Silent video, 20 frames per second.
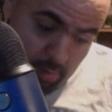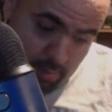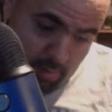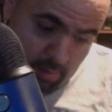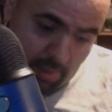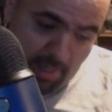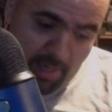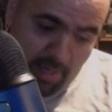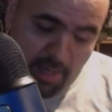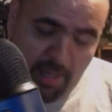
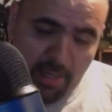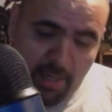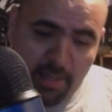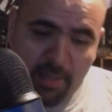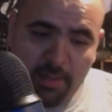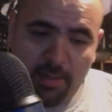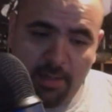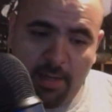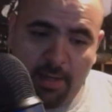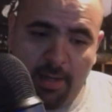
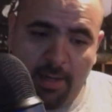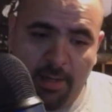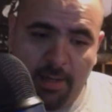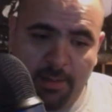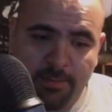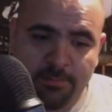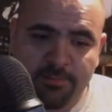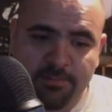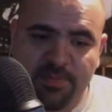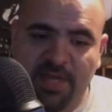And
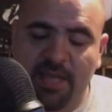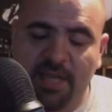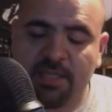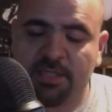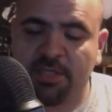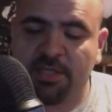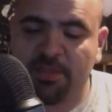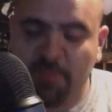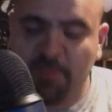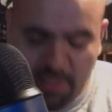today's
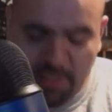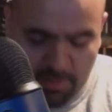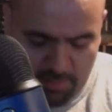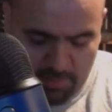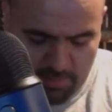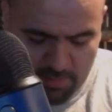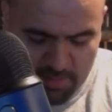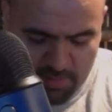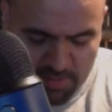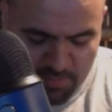just me
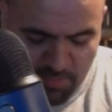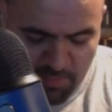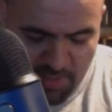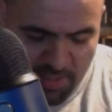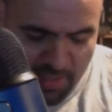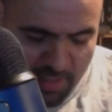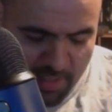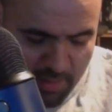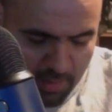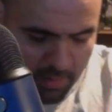
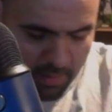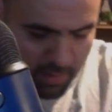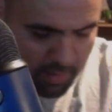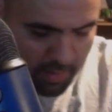again.